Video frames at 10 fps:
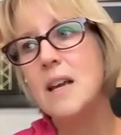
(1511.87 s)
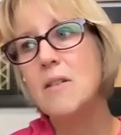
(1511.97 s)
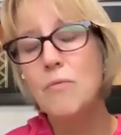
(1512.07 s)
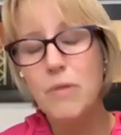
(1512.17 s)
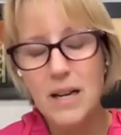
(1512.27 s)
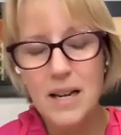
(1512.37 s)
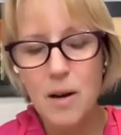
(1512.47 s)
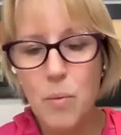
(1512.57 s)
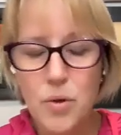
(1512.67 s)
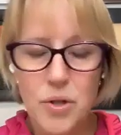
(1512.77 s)
really it
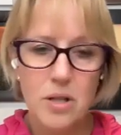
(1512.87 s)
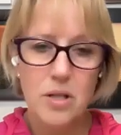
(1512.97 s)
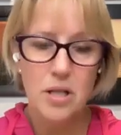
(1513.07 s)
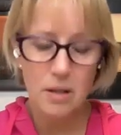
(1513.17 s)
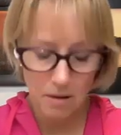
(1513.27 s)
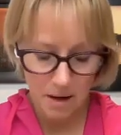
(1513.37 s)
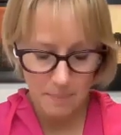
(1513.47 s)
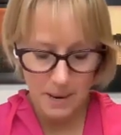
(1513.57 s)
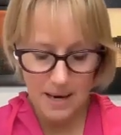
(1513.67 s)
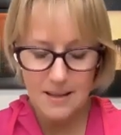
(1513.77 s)
wasn't until I
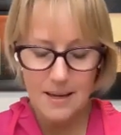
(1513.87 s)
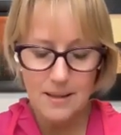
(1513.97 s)
made that